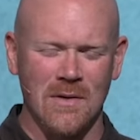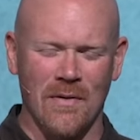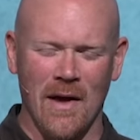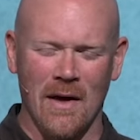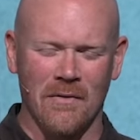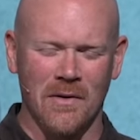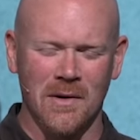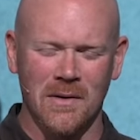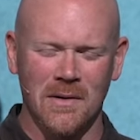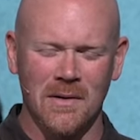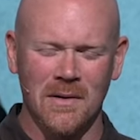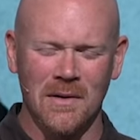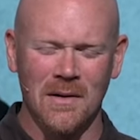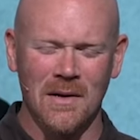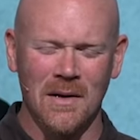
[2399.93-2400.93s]
of heaven.
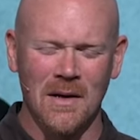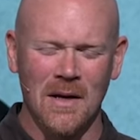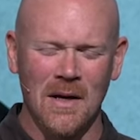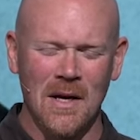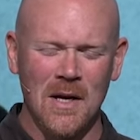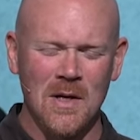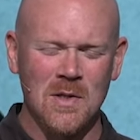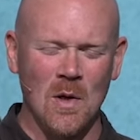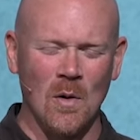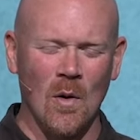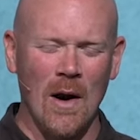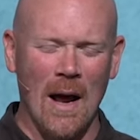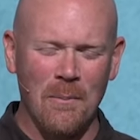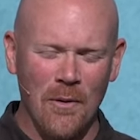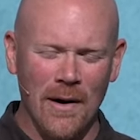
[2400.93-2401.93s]
So,
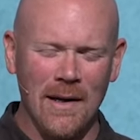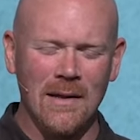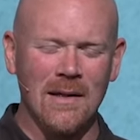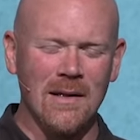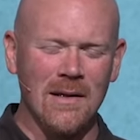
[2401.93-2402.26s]
Lord, I pray